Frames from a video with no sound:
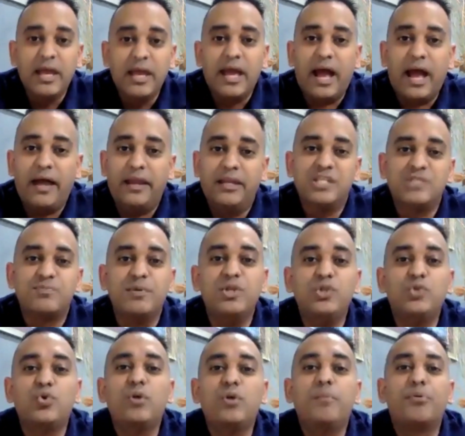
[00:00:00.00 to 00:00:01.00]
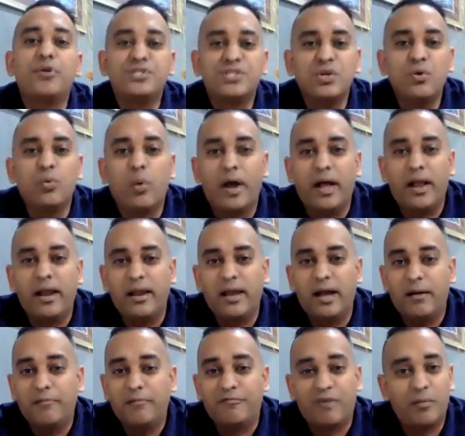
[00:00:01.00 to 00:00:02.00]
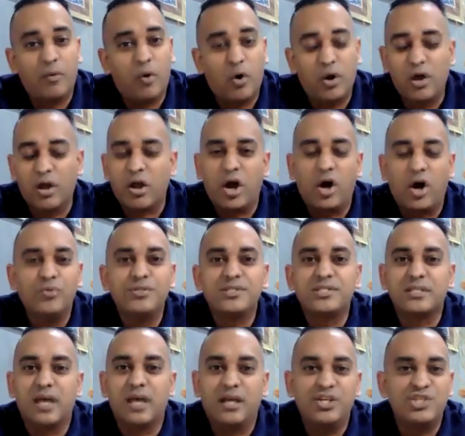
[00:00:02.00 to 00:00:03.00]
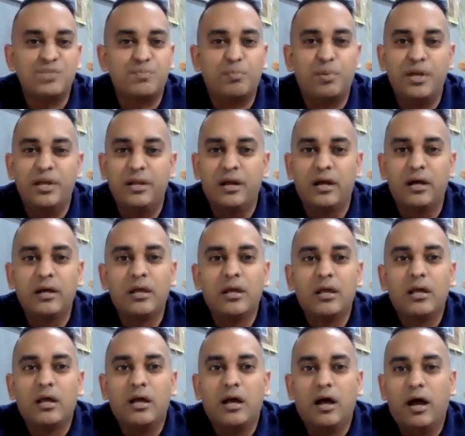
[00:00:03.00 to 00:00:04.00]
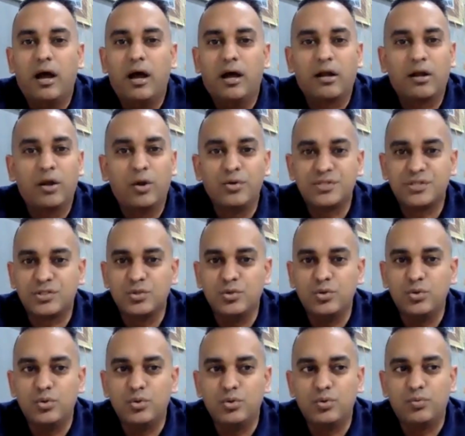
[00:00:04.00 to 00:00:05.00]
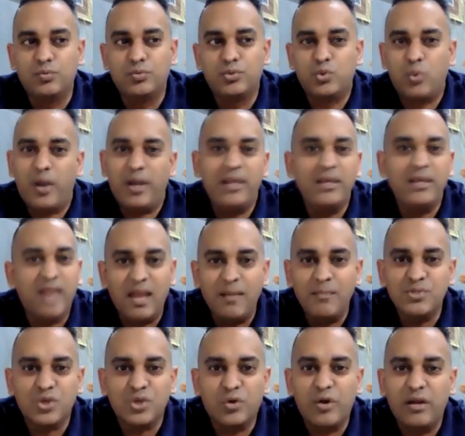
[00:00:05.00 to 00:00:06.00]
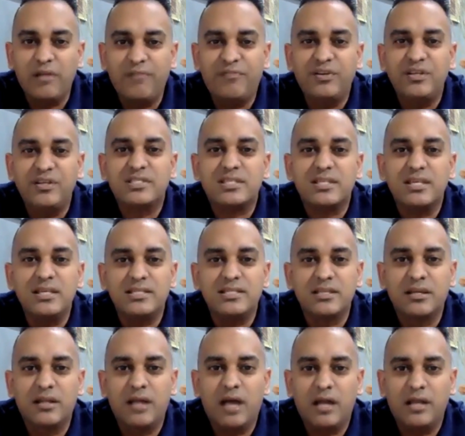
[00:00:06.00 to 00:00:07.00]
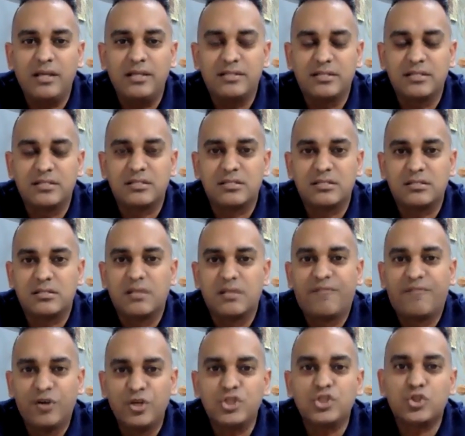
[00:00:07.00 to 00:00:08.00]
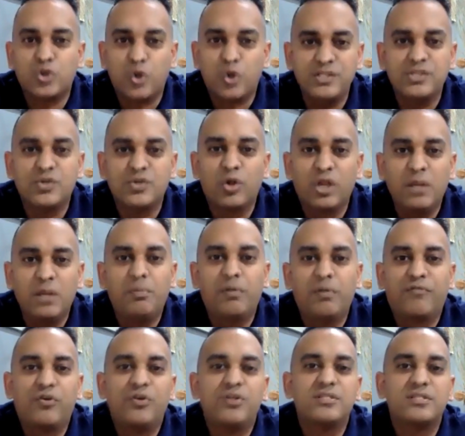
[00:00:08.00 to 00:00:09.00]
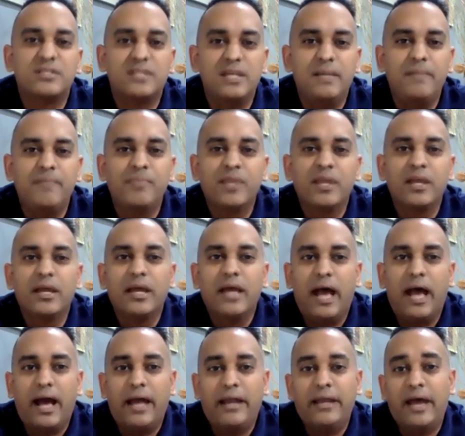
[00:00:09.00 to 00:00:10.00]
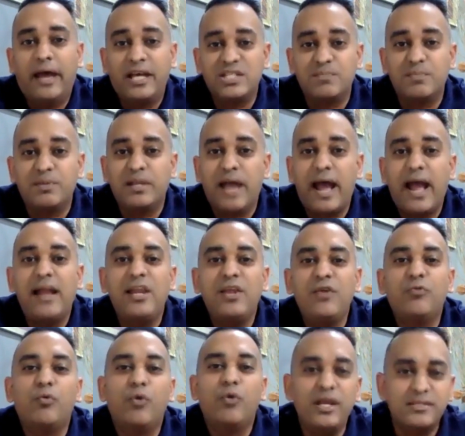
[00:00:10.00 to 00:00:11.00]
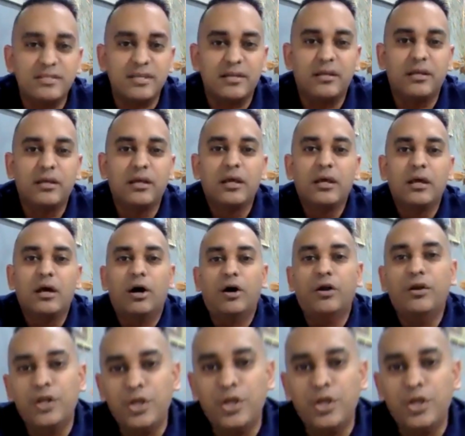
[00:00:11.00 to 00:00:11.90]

and has been doing pretty well uh, from all accounts. Uh, he's played uh, uh, close to 20 games already for the season, and he's the first choice goalkeeper for his team, and has been highly rated on the